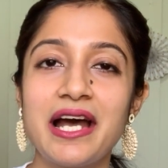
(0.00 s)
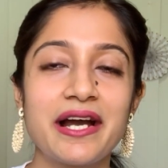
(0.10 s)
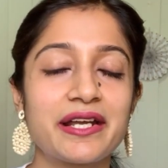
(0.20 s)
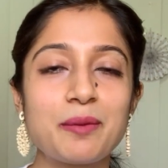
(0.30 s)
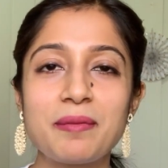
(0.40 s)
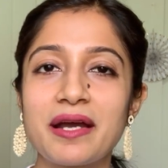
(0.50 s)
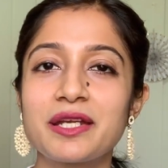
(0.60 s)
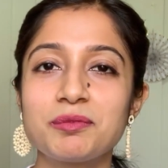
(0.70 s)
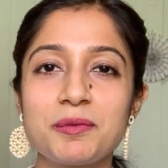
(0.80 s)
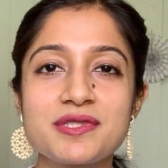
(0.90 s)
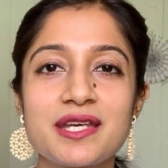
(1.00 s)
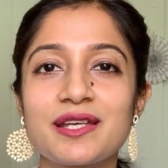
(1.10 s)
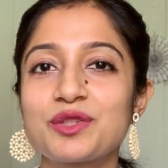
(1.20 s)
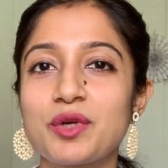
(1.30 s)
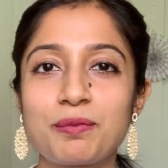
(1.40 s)
Agar aap market mein bhi
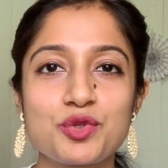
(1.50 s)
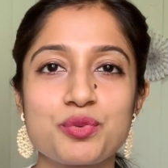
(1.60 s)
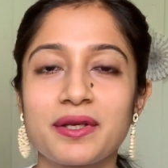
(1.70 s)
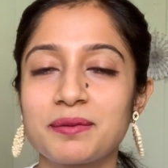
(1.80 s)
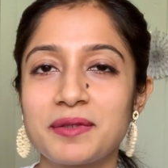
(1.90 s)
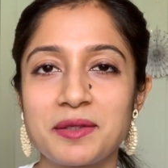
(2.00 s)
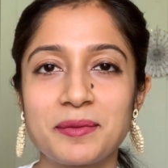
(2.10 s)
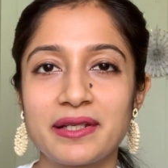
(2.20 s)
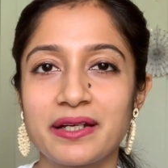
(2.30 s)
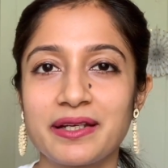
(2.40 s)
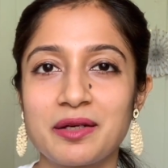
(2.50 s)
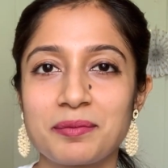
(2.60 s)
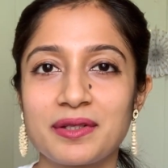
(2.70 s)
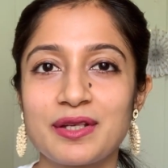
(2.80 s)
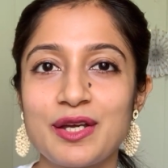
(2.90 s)
jayenge to aapko chewing gum nahi milega
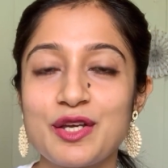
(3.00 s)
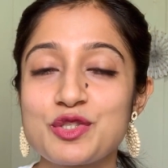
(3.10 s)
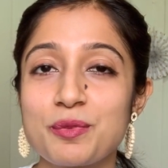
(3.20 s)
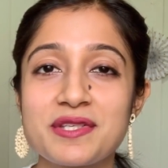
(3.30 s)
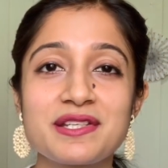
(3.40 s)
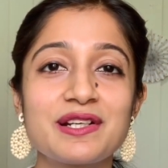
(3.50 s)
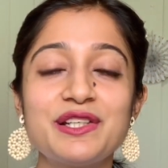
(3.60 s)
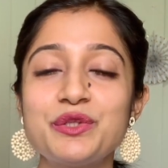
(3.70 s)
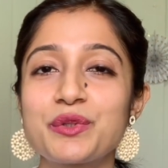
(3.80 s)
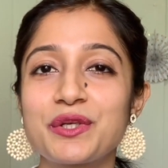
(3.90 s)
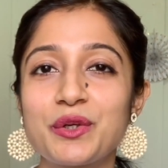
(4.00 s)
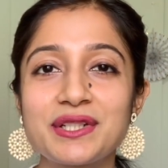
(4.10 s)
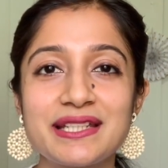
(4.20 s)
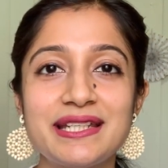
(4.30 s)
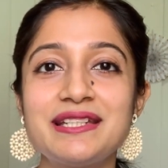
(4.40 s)
yahan pe. So basically you
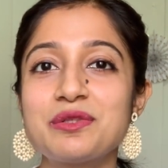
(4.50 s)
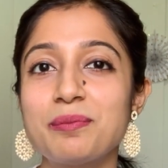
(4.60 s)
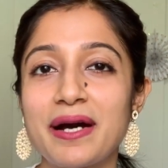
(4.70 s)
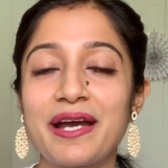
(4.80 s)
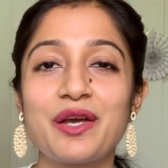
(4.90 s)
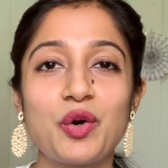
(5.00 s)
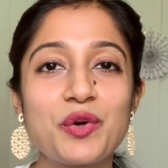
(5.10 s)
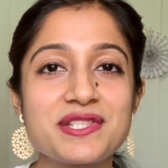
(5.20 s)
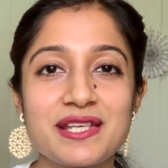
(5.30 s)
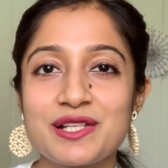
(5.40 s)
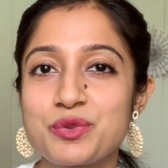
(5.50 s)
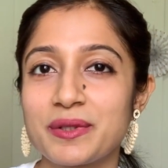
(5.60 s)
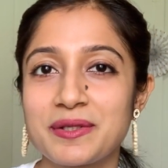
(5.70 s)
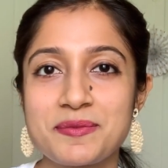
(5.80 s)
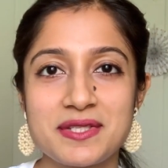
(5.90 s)
cannot eat, buy or sell
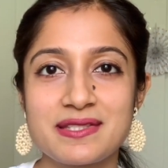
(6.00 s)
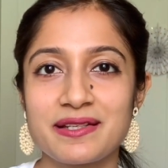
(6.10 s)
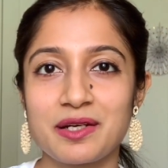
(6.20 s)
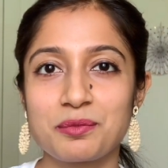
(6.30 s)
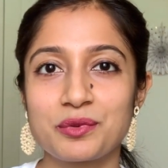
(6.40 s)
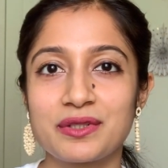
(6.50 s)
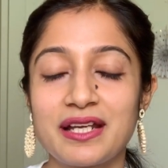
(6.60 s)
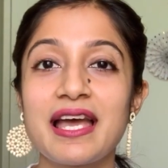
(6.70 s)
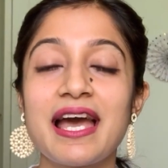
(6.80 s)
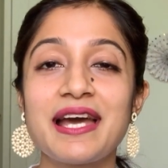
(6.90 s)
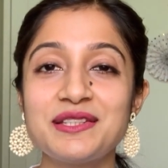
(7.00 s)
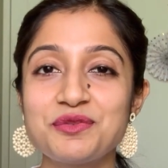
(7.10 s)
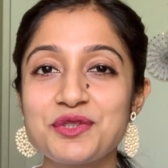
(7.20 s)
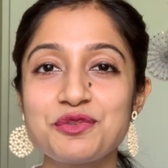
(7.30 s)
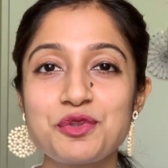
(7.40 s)
chewing gums in Singapore. And
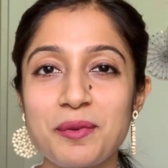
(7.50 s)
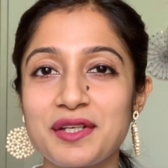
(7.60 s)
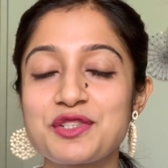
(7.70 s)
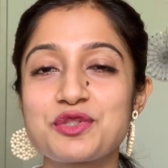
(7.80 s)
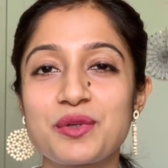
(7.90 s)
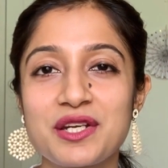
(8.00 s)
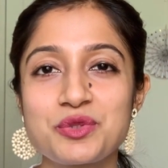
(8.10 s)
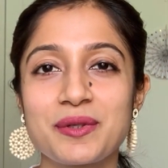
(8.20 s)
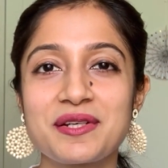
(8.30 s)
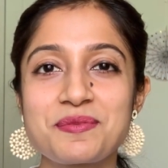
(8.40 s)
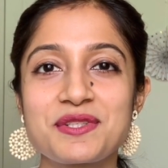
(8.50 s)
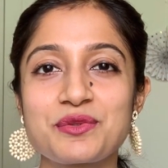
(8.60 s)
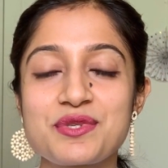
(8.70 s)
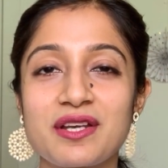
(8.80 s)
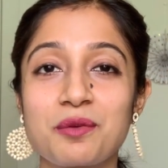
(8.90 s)
even if you manage to get chewing gums
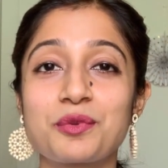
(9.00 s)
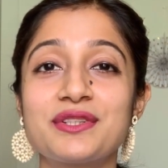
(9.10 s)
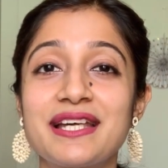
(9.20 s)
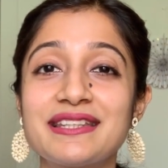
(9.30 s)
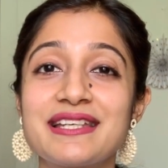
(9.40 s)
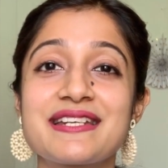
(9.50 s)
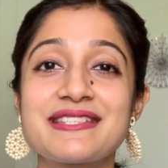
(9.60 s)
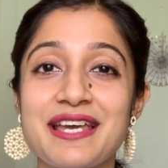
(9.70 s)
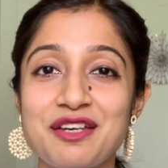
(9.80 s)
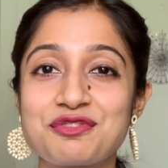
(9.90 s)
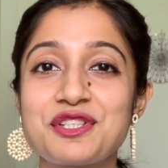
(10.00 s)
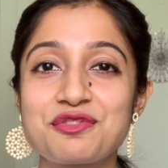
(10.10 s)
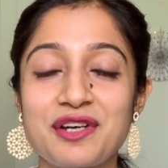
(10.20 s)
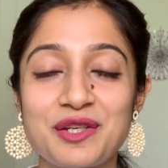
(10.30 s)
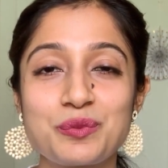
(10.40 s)
into Singapore, then there is a hefty
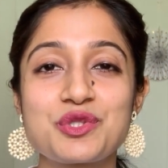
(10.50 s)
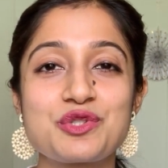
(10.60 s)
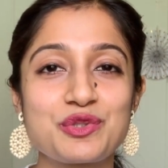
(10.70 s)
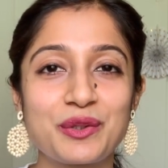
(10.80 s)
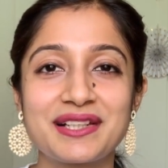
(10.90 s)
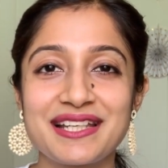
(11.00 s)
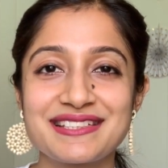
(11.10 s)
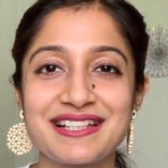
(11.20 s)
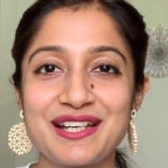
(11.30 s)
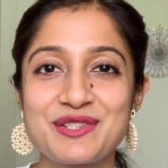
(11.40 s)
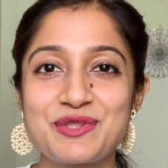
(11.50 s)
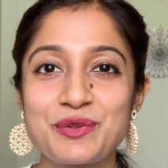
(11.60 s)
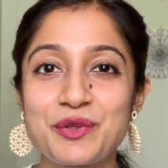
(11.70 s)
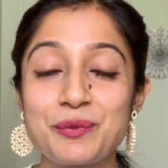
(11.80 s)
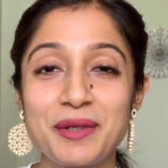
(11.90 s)
fine which is not less, guys.
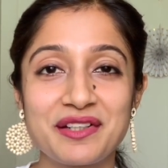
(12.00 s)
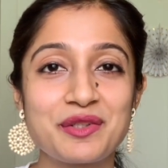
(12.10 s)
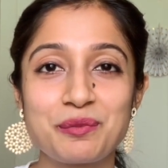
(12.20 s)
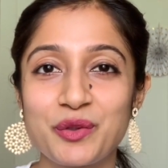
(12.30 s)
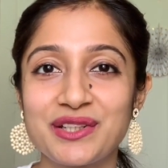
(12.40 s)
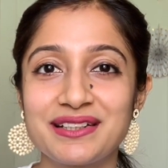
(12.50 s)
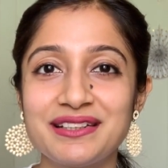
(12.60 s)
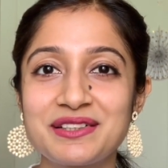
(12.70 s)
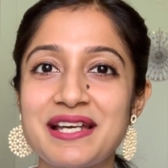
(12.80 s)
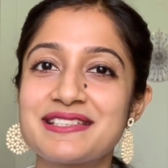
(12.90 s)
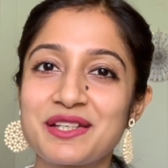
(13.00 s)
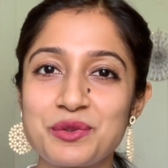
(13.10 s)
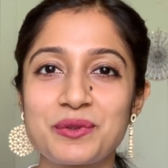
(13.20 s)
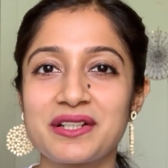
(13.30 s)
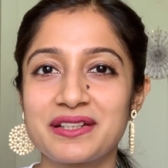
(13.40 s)
So you better avoid it. Aisa
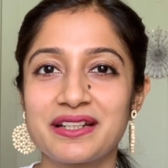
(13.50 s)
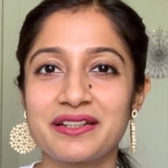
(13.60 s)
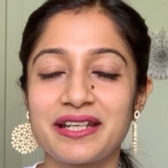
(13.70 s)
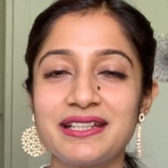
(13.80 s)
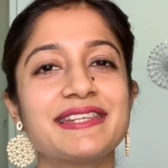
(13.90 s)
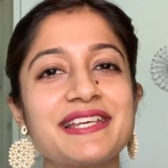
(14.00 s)
kyun karna hai, right?